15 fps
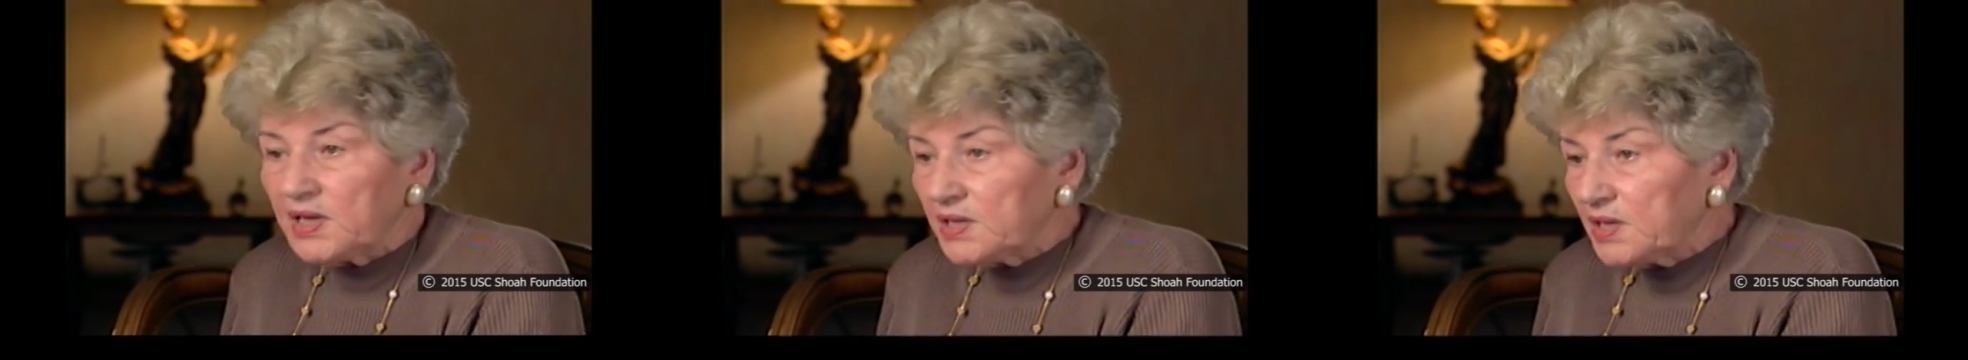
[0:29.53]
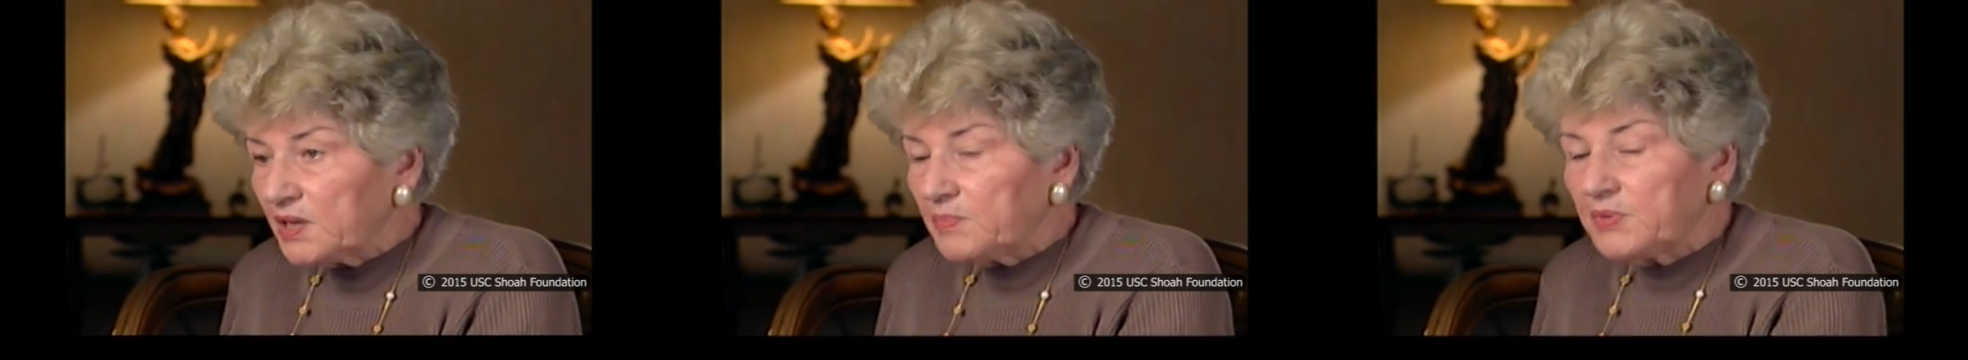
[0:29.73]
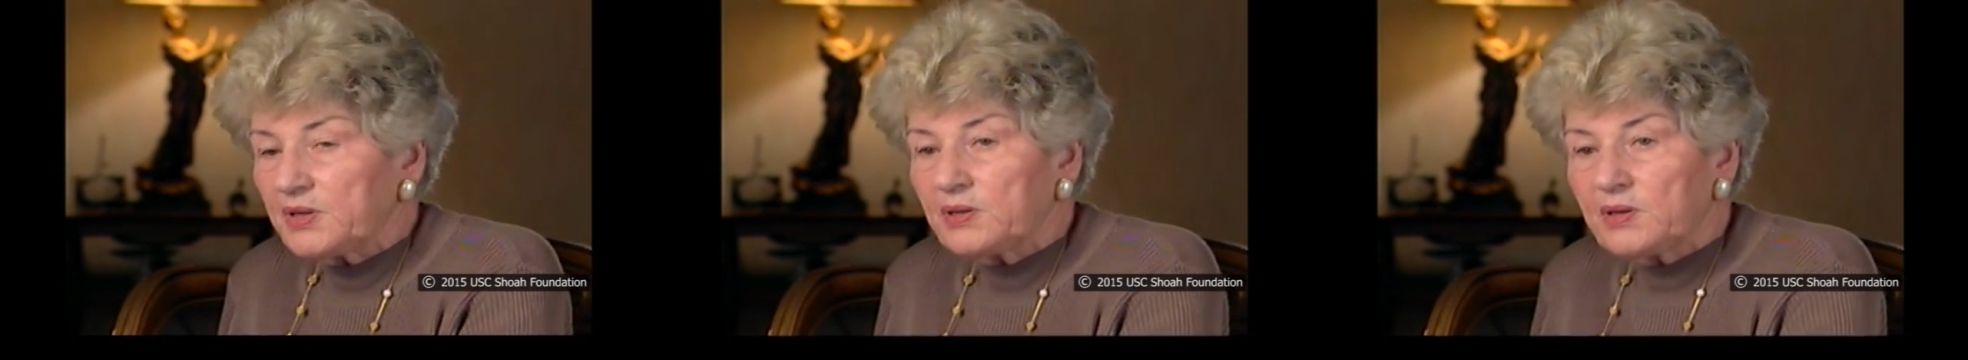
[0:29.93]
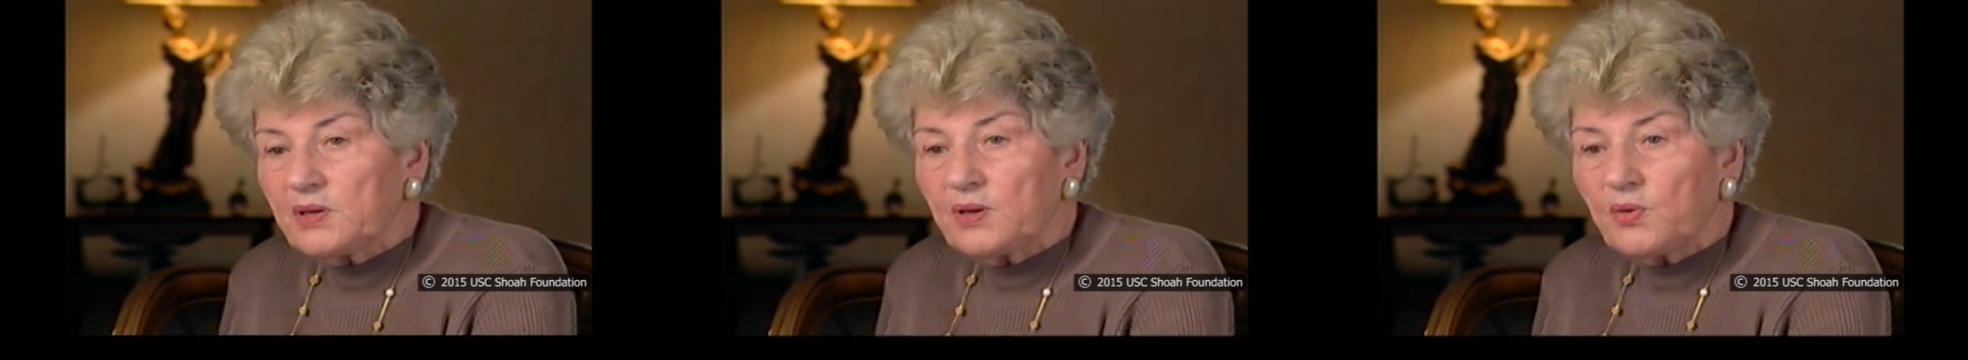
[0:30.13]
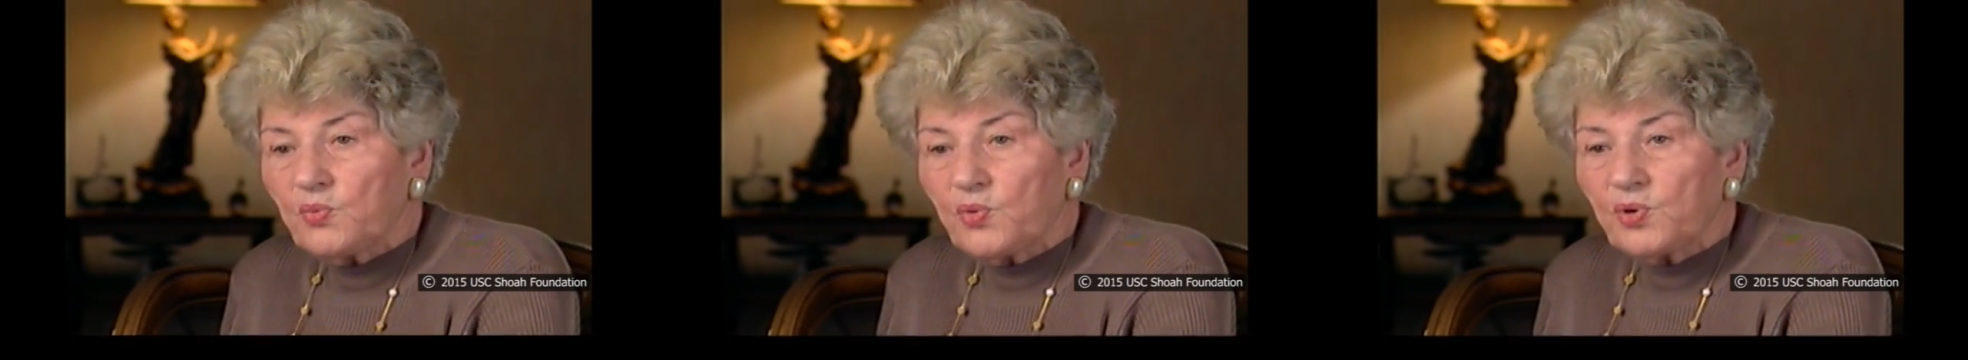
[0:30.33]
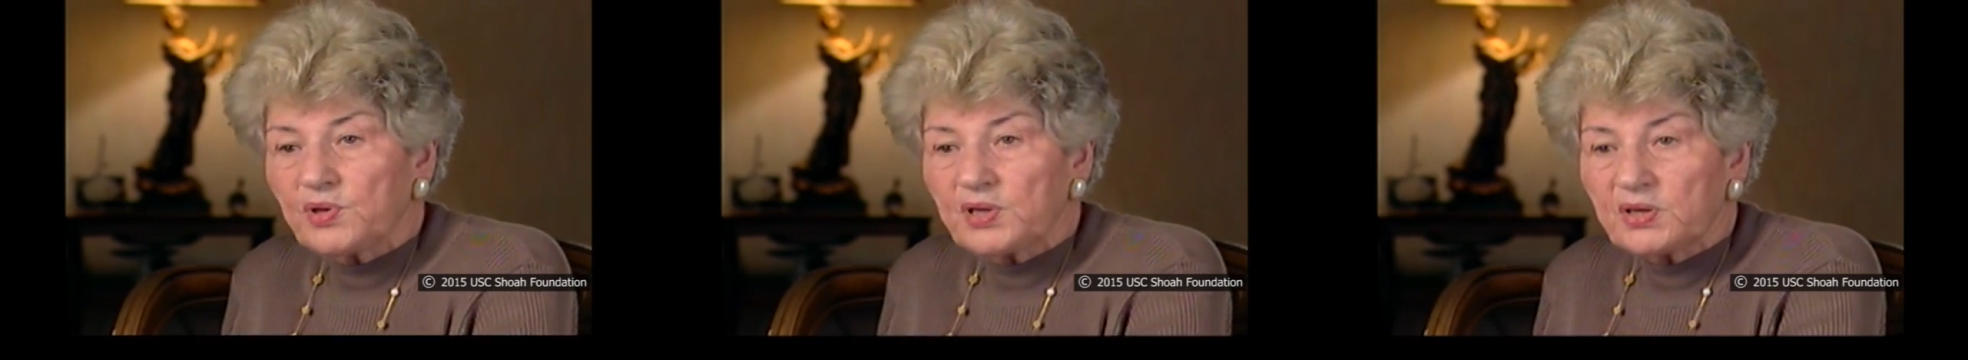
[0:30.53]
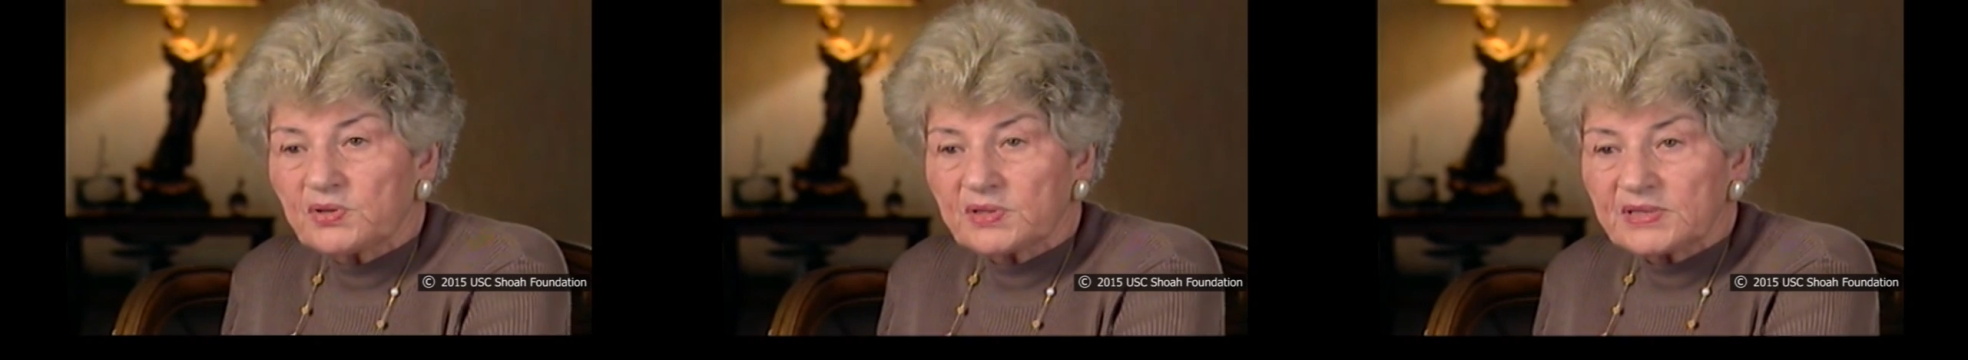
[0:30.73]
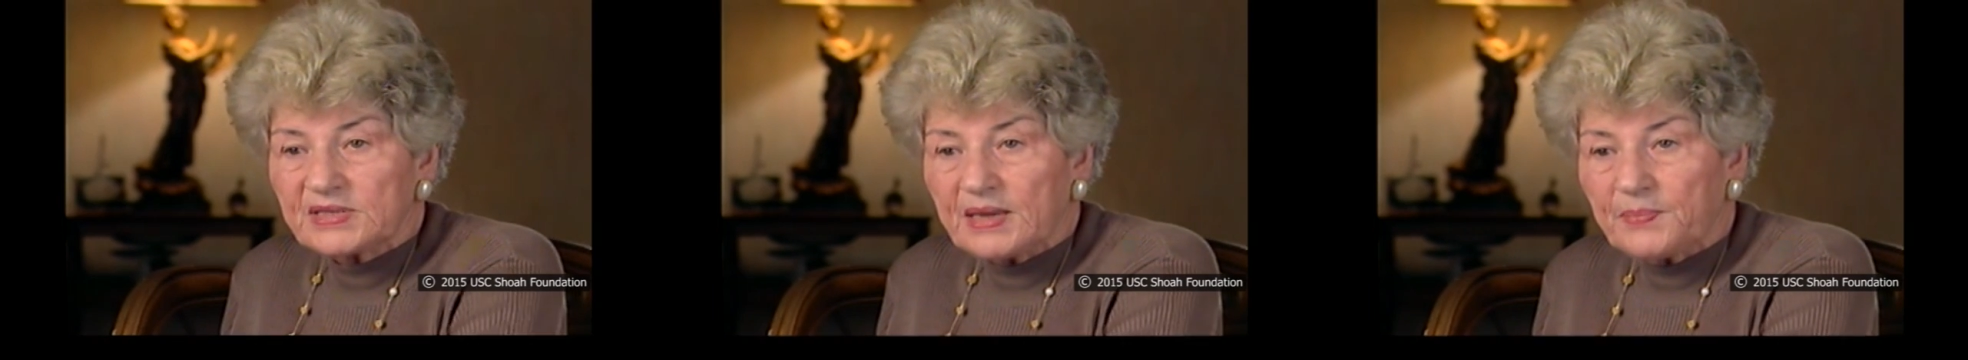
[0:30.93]
a little bit water
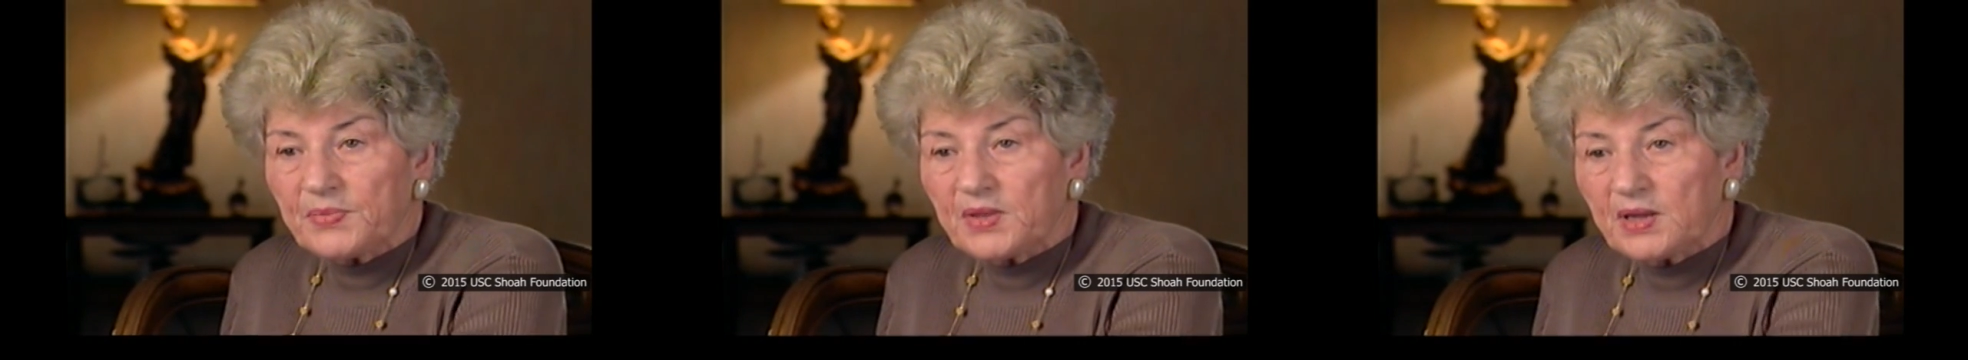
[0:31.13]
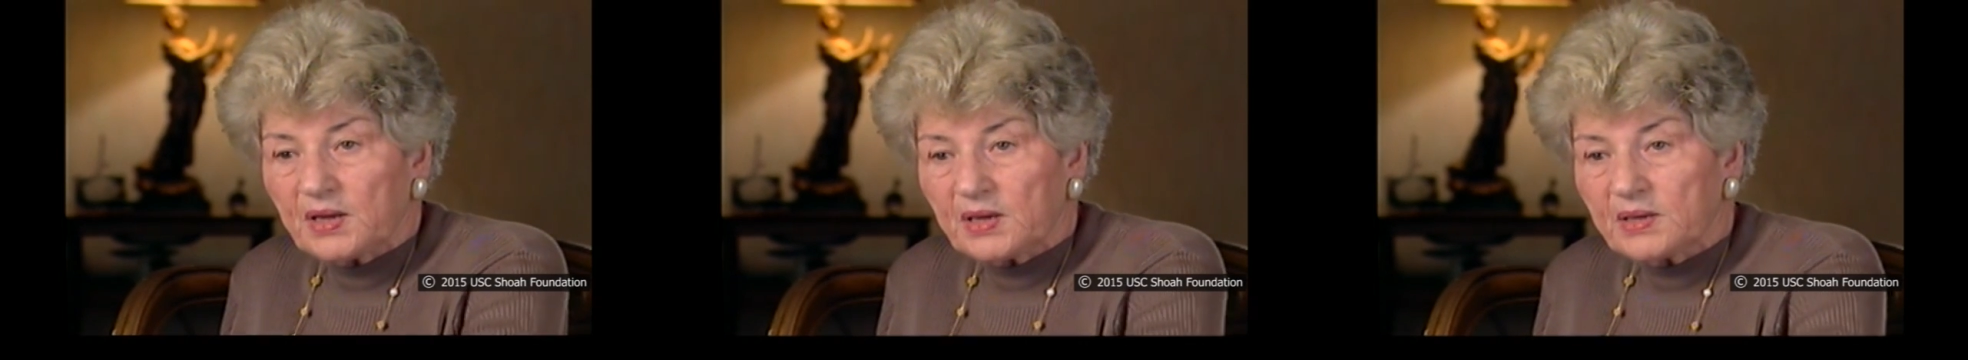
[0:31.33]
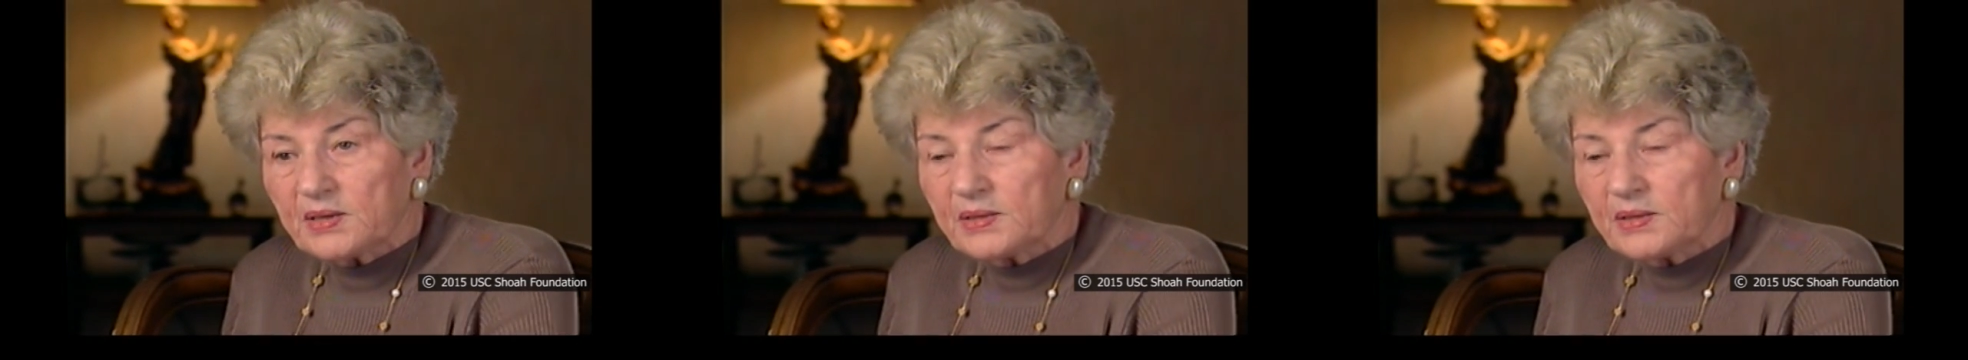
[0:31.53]
or something.